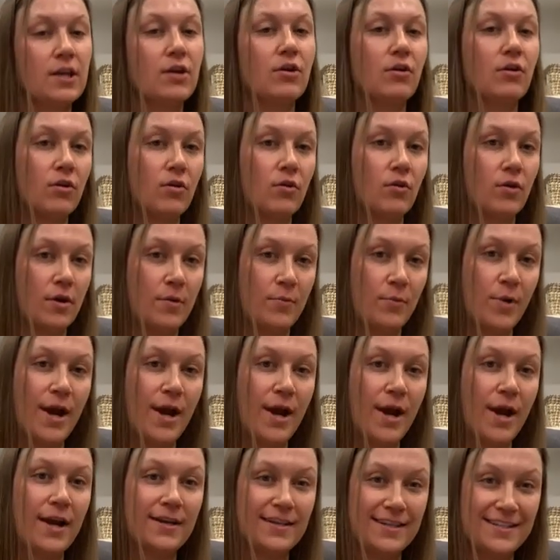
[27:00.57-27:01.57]
or a
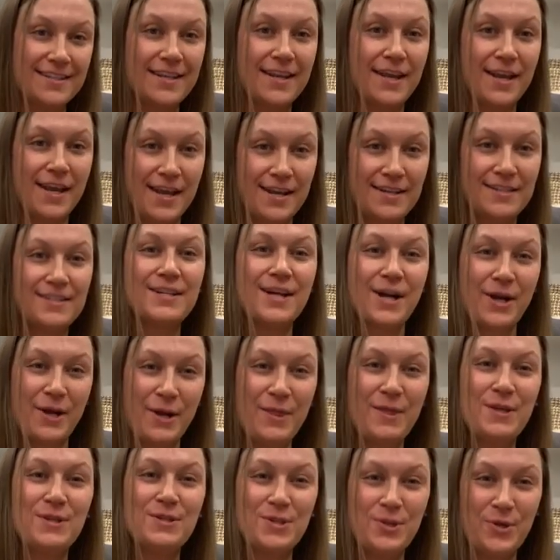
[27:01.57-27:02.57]
pregnancy getting stuck in
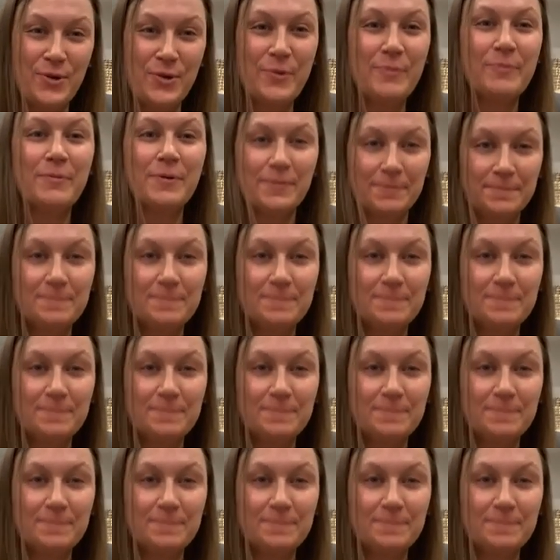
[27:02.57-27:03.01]
the tube.